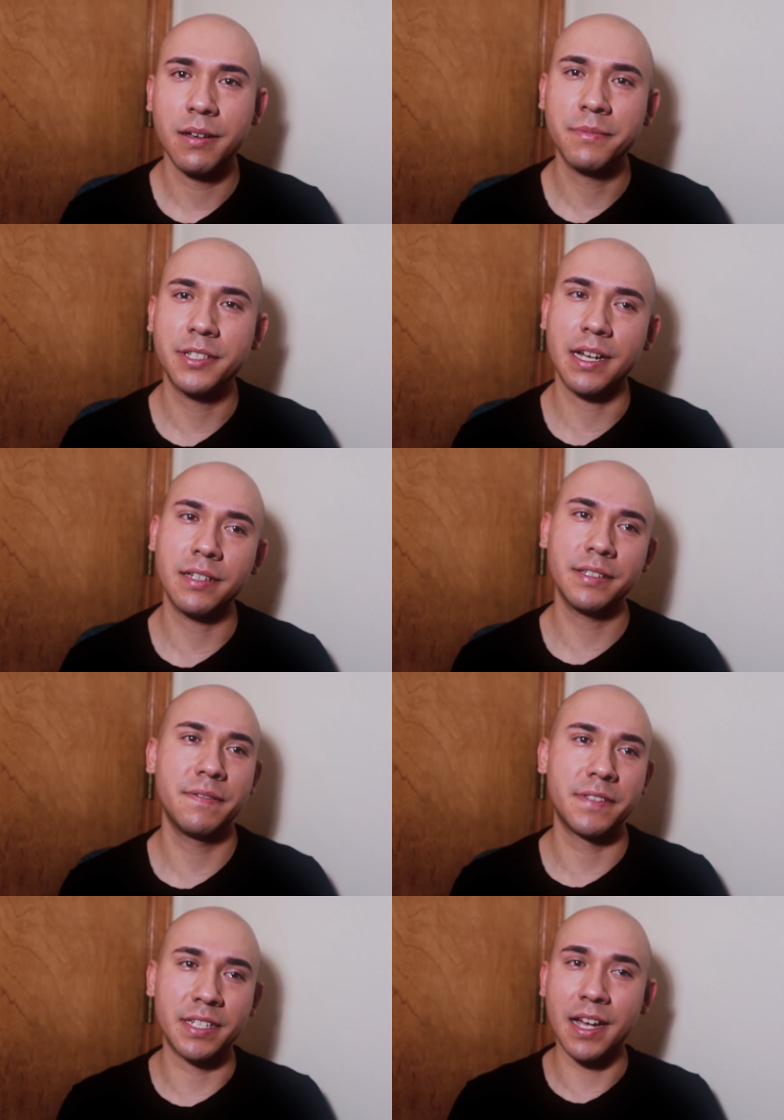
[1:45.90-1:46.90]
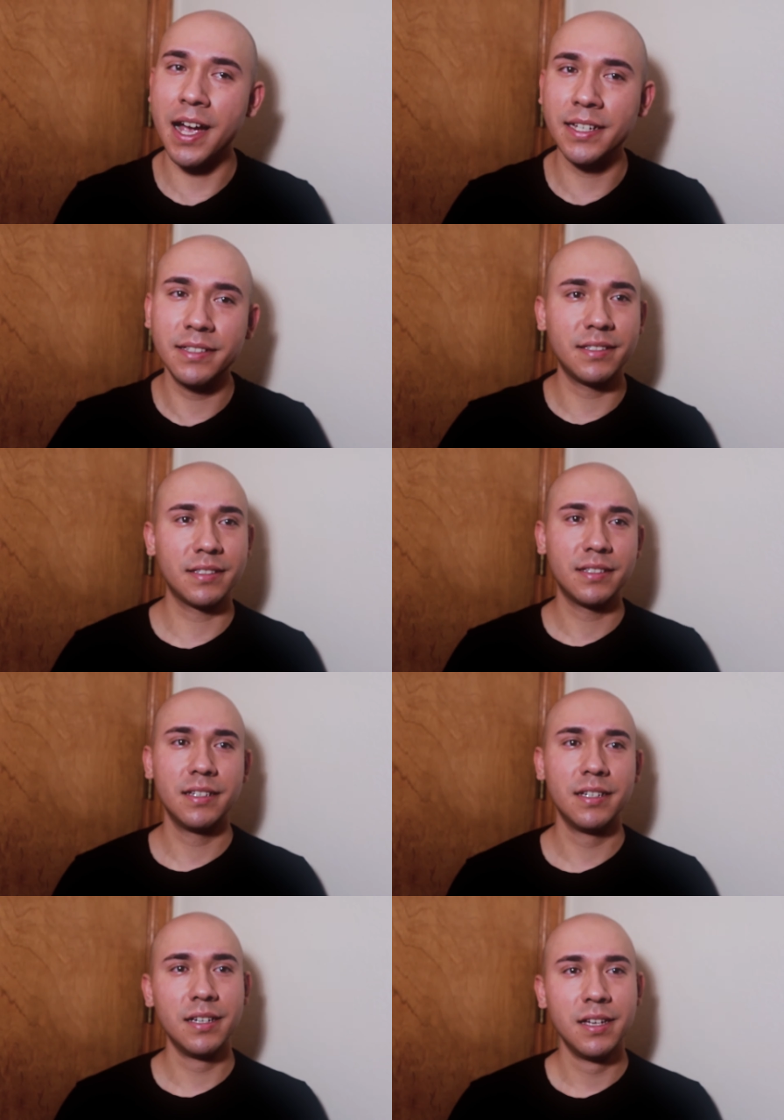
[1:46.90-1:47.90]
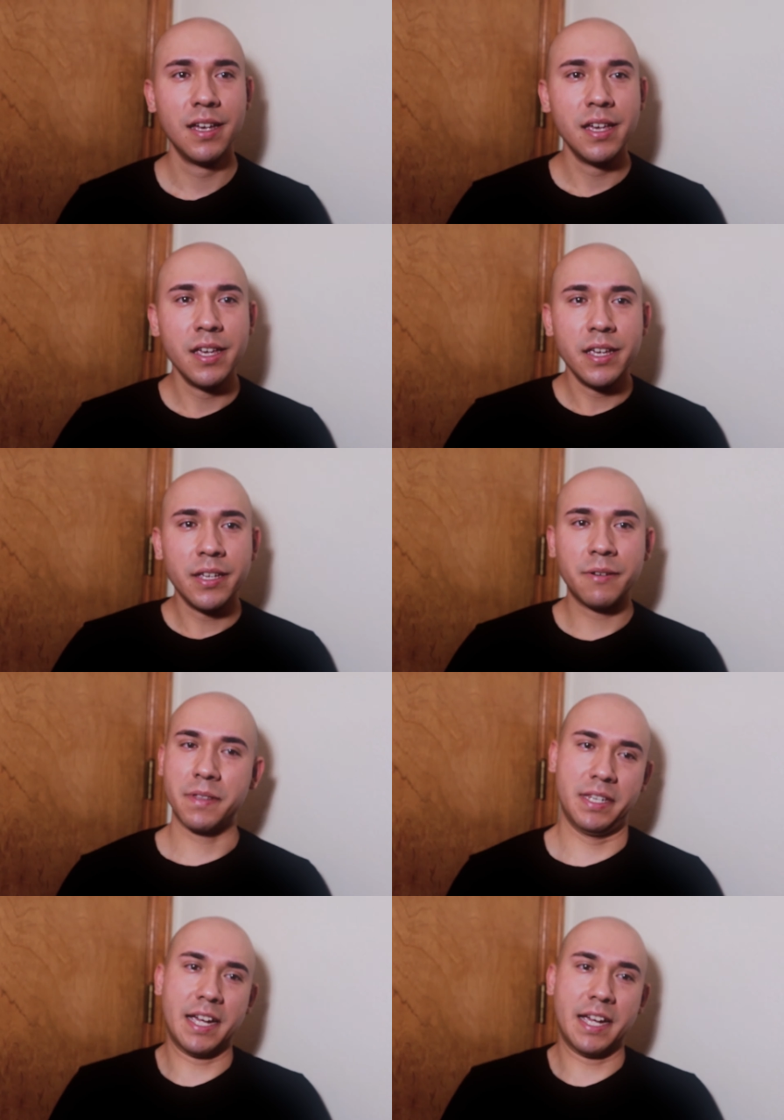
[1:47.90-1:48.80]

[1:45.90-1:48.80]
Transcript: I'm jealous of the nights, the